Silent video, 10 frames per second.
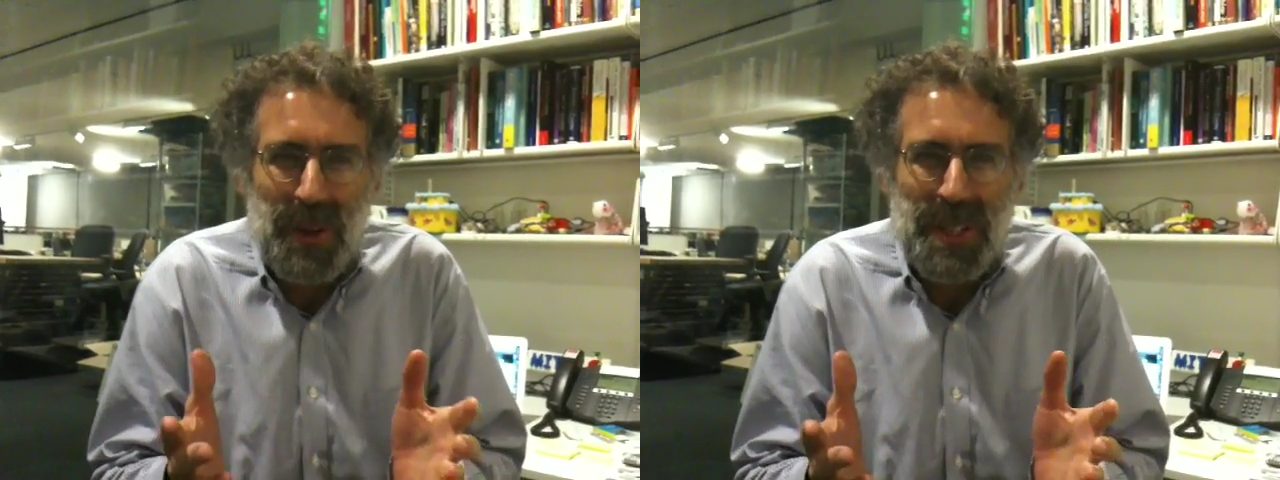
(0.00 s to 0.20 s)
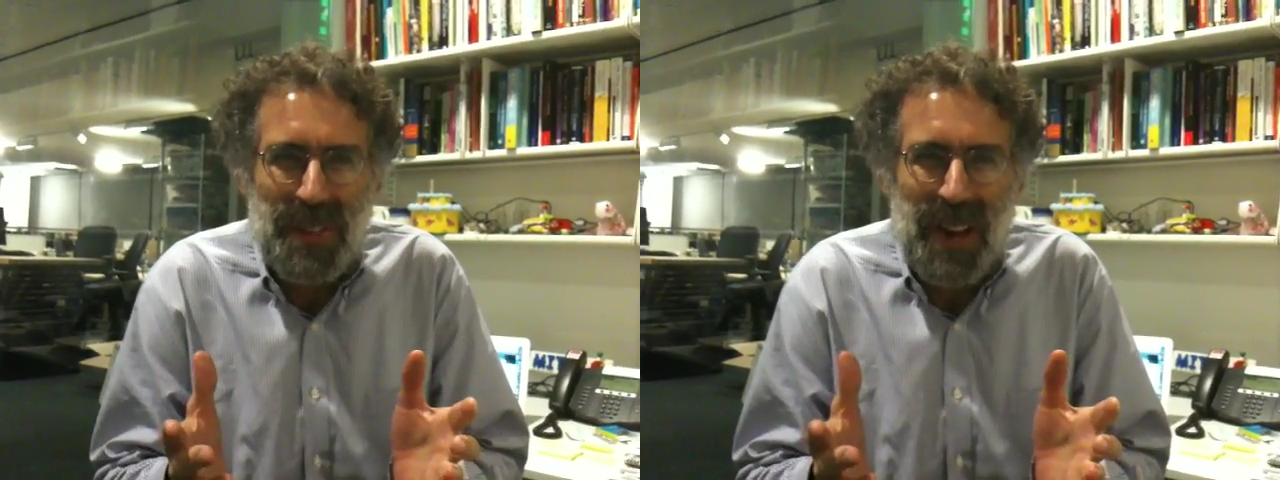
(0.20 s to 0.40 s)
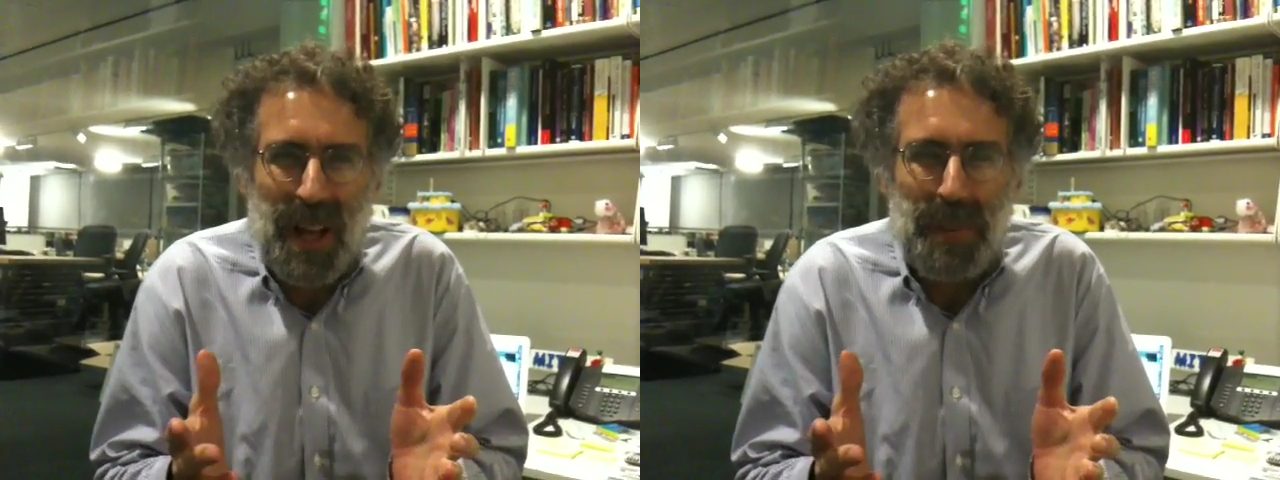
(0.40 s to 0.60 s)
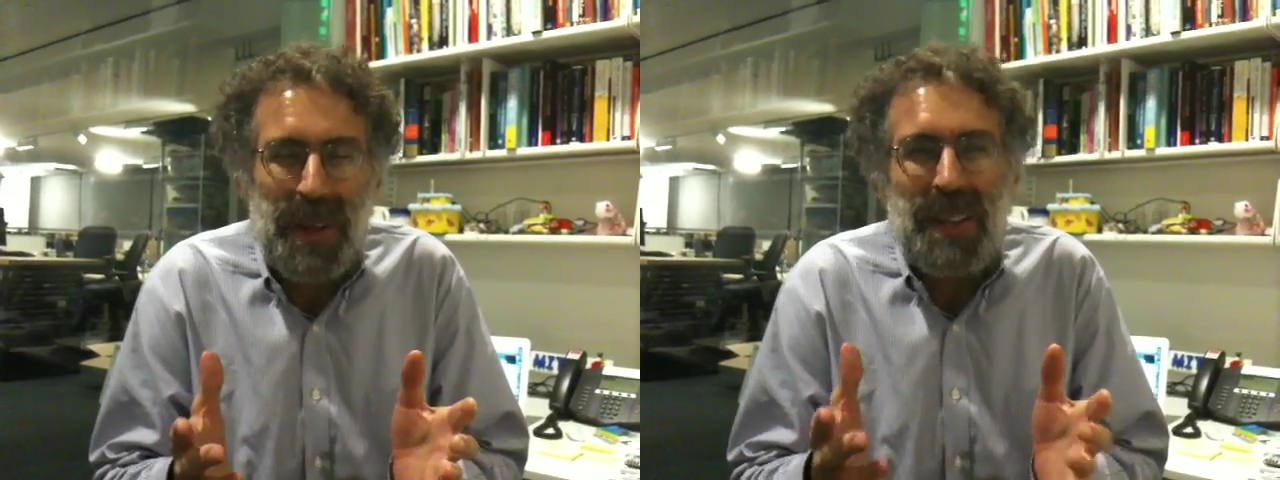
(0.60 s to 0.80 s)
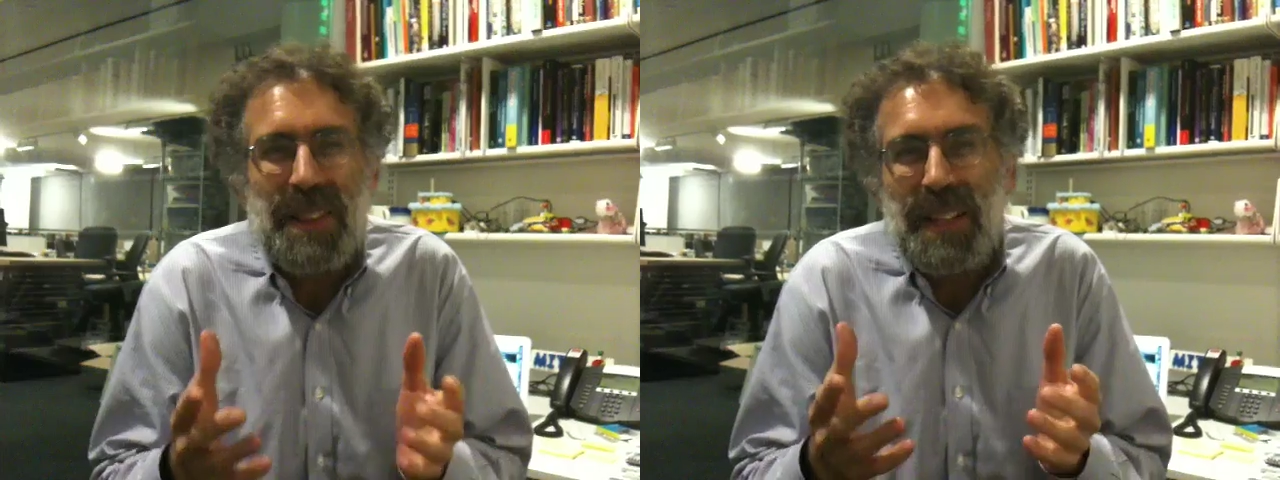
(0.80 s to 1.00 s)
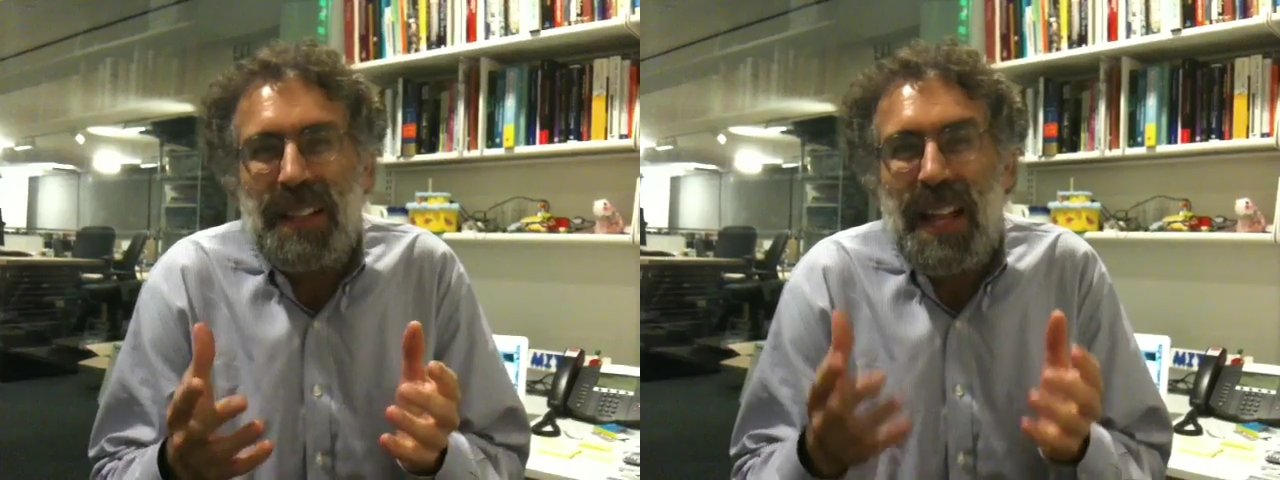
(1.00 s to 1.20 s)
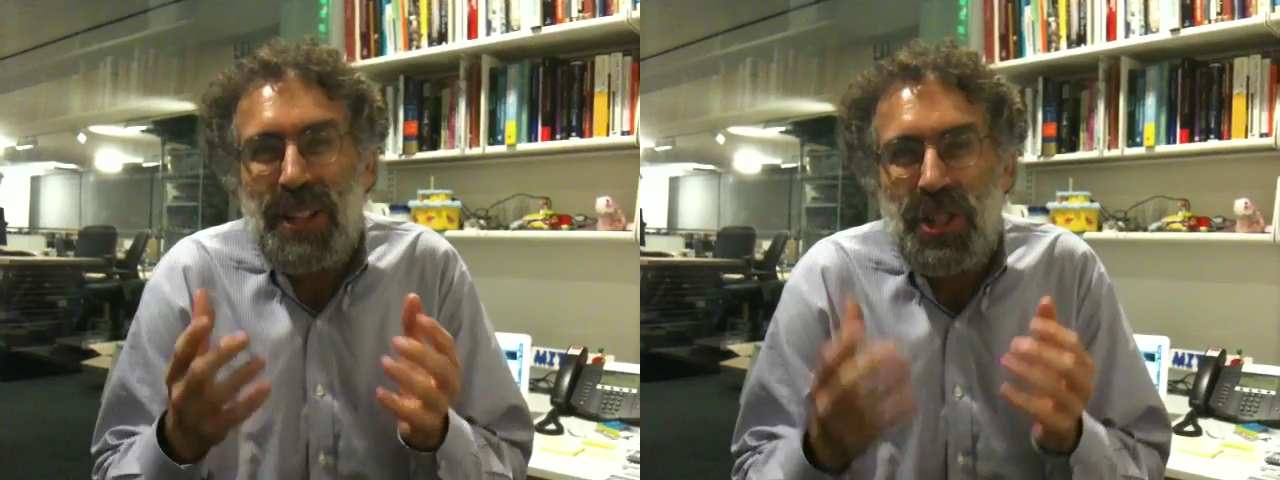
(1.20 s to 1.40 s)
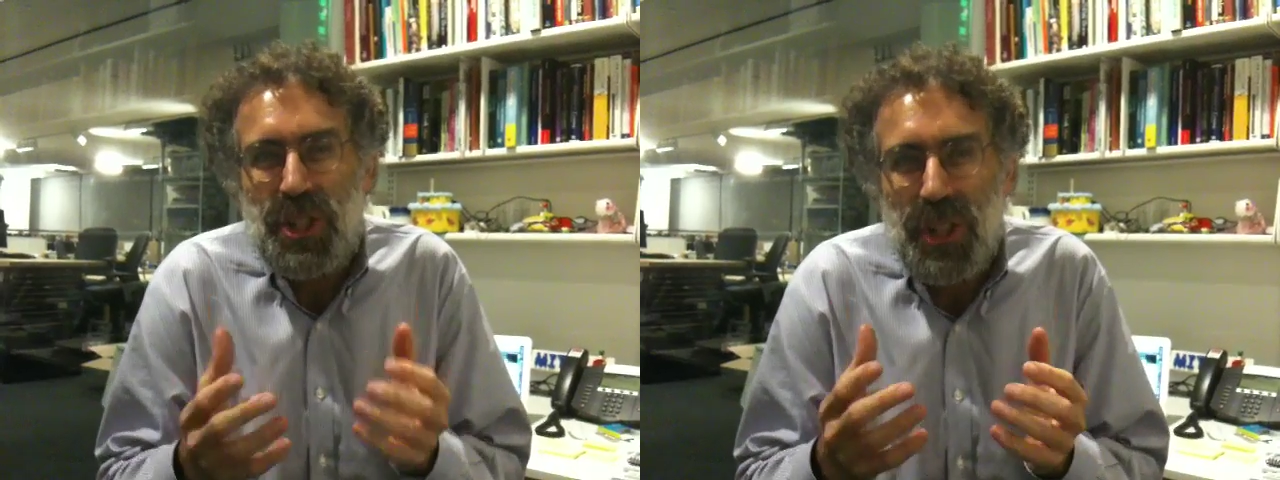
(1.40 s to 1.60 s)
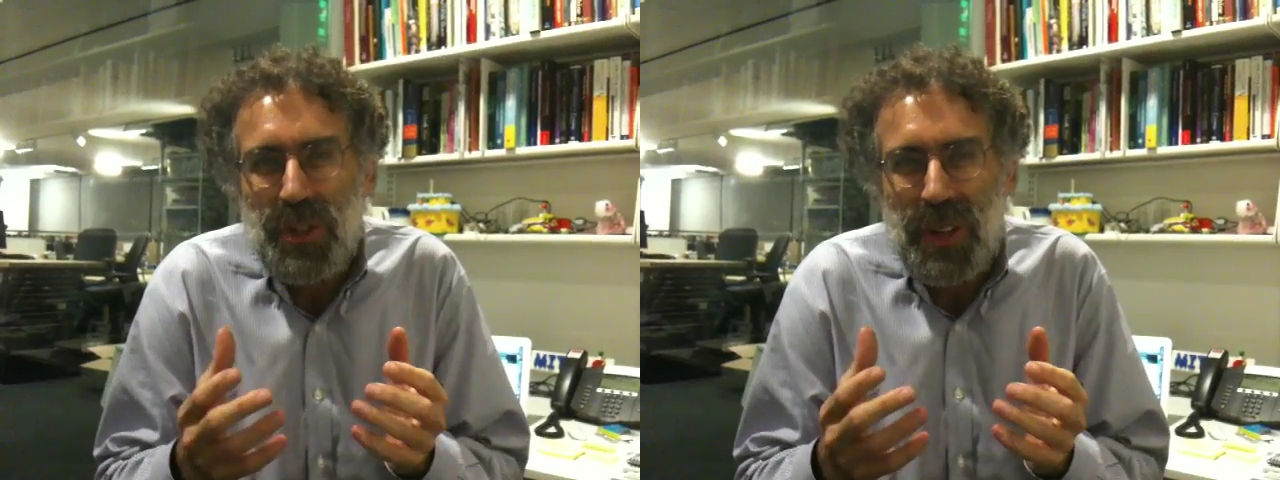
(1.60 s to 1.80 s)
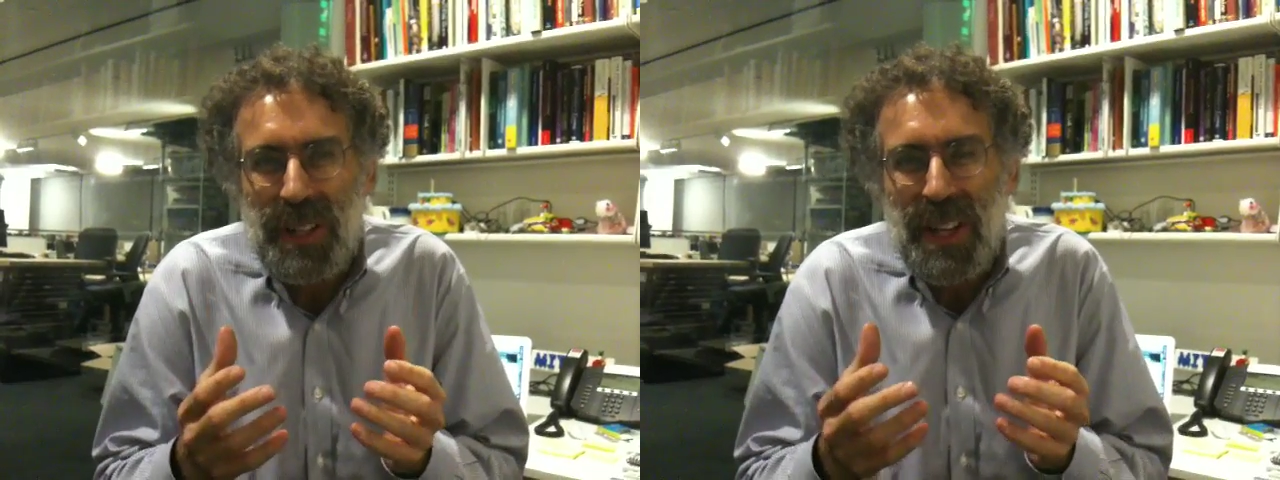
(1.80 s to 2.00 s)
was developing that allowed
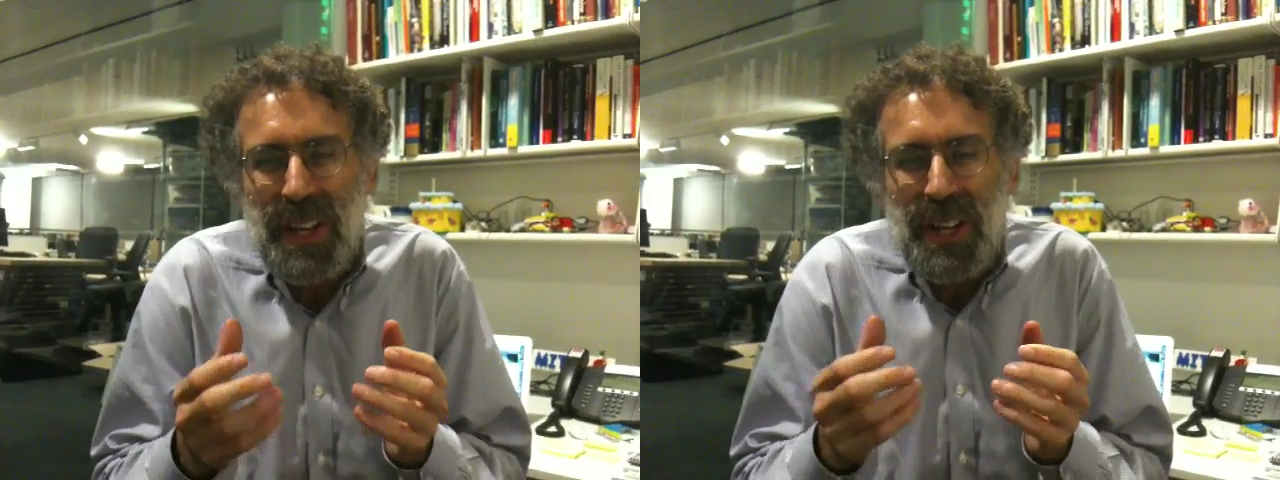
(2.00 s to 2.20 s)
children,